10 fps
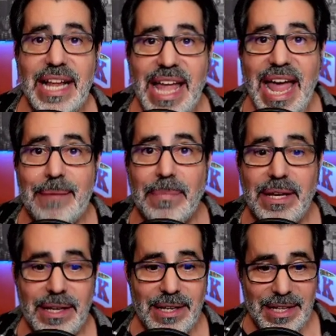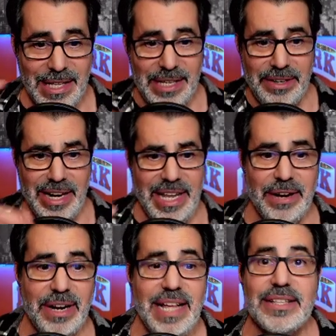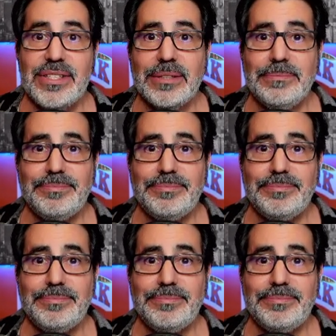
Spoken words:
game. Here it is.